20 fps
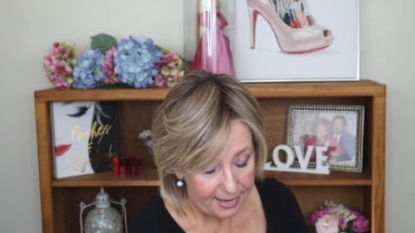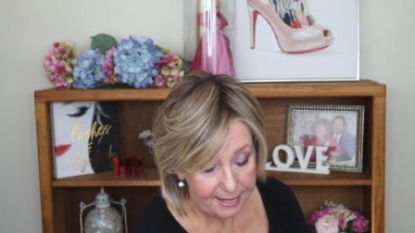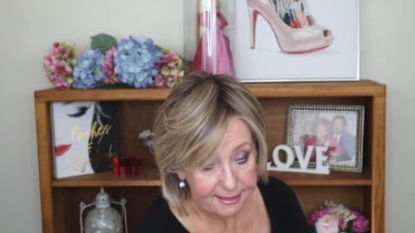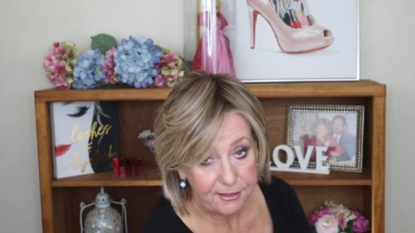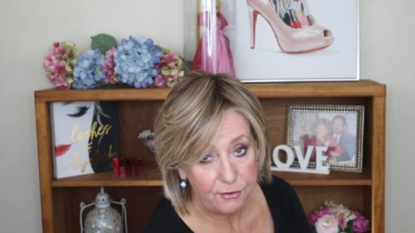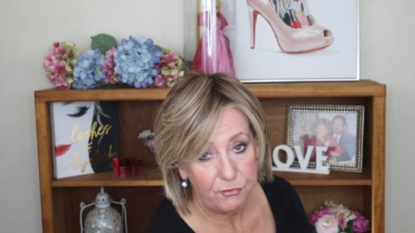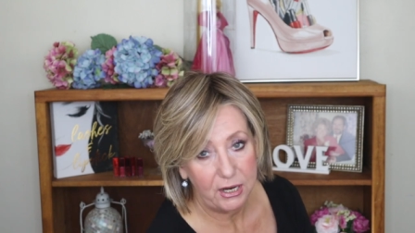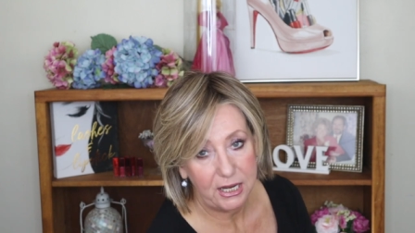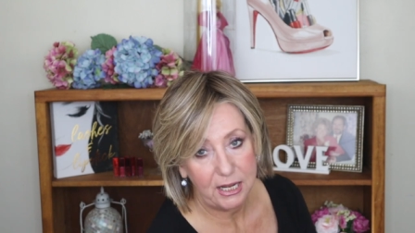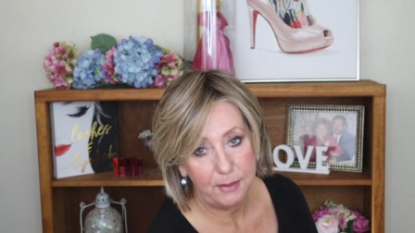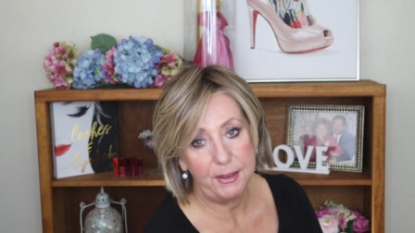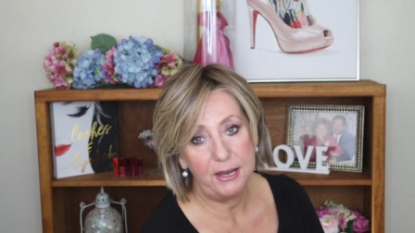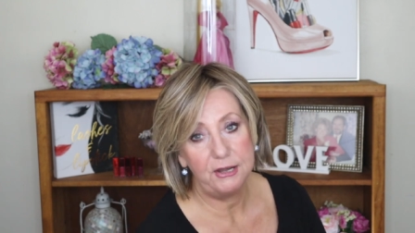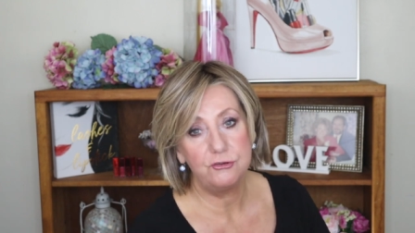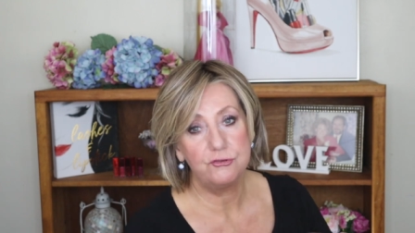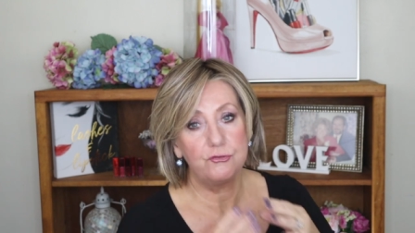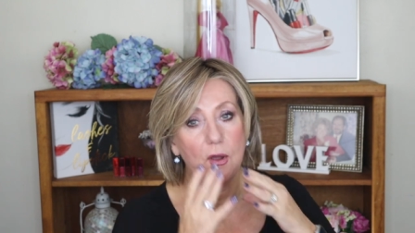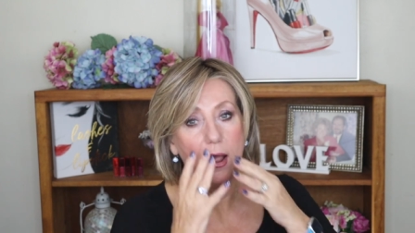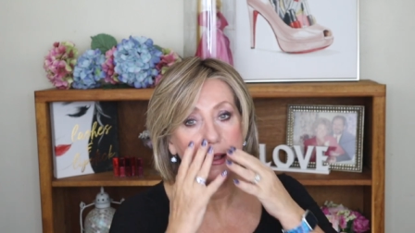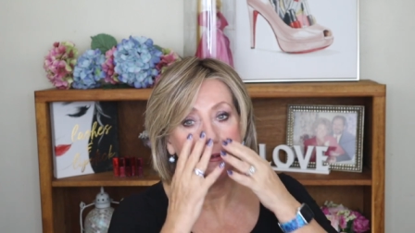And they
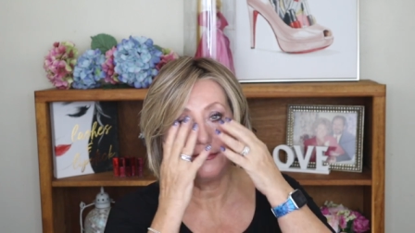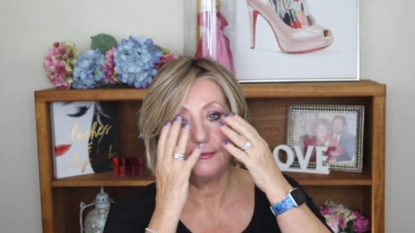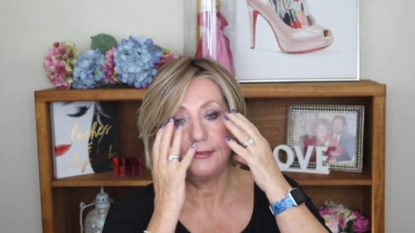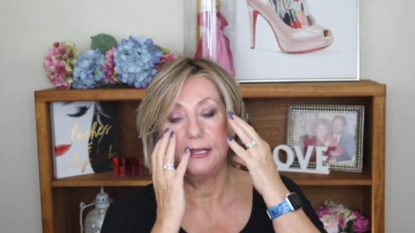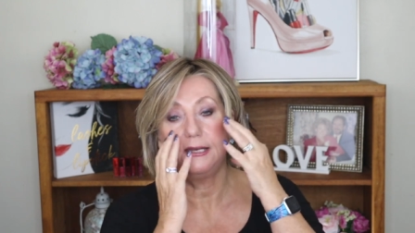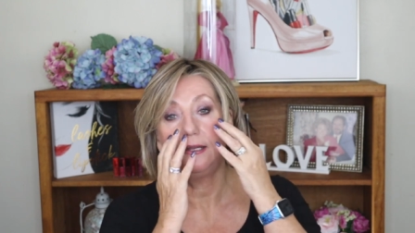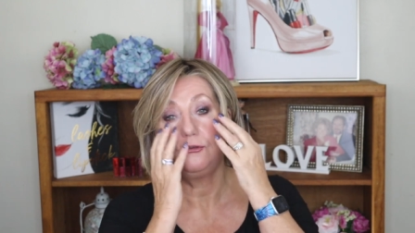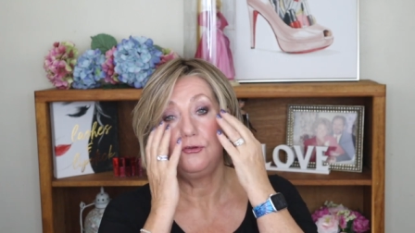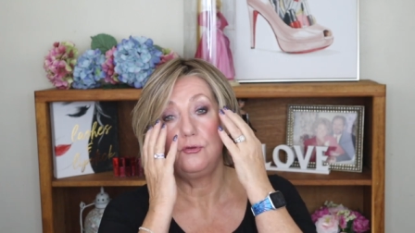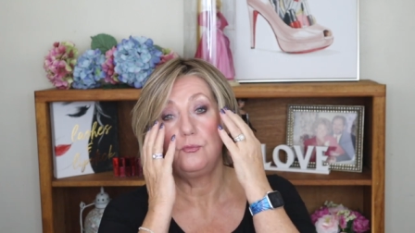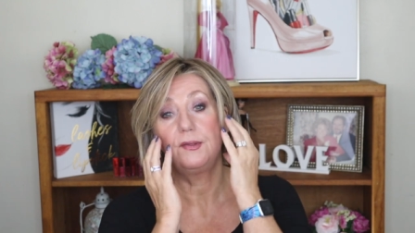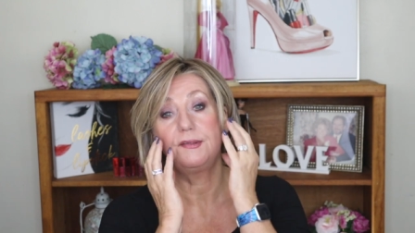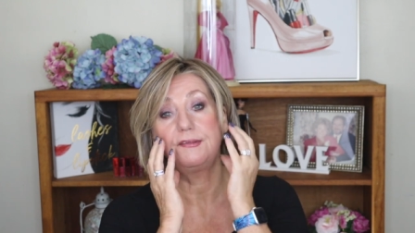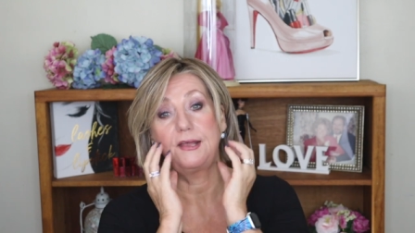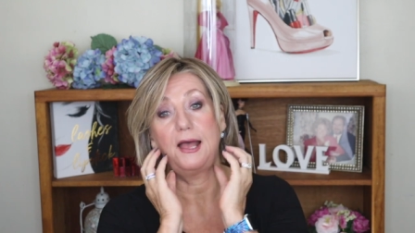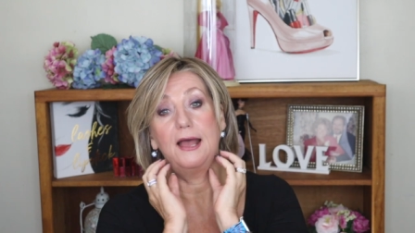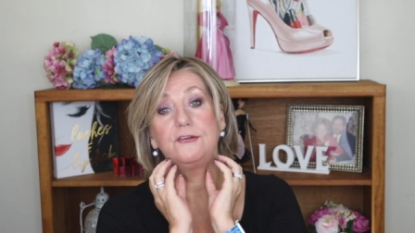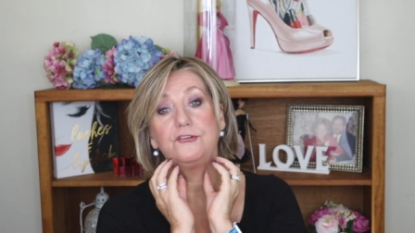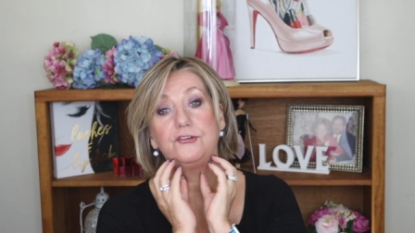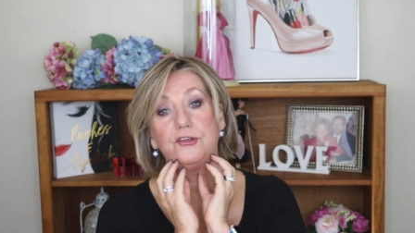recommend dry skin, and you
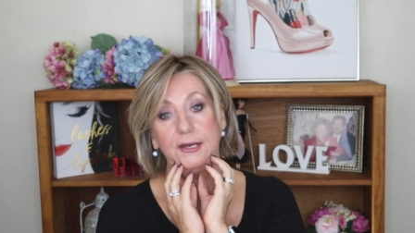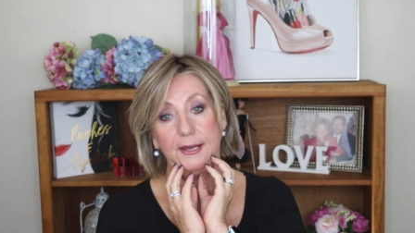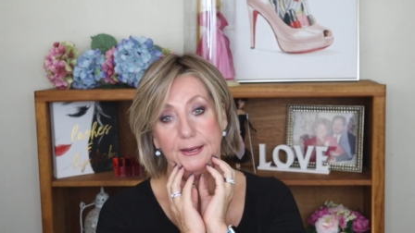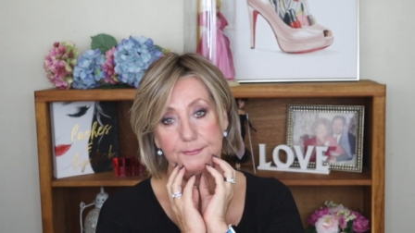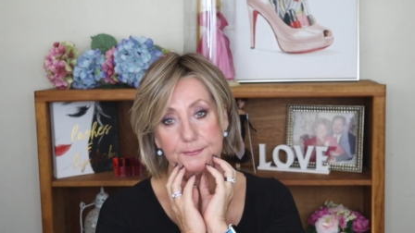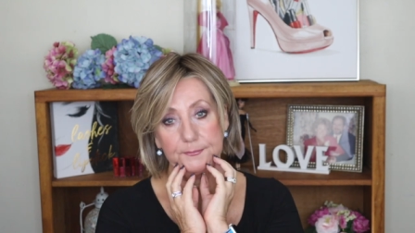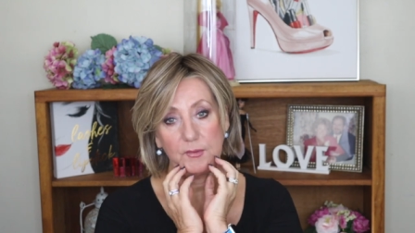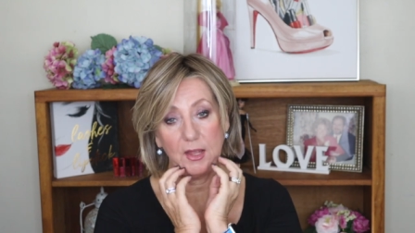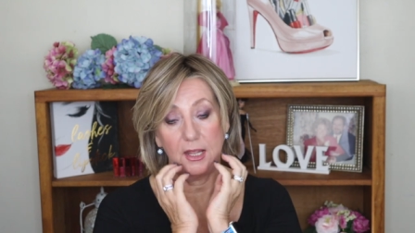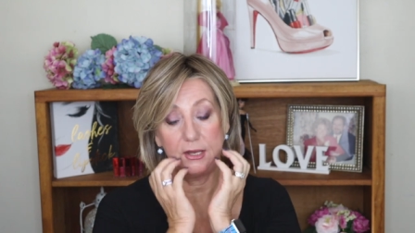massage it in.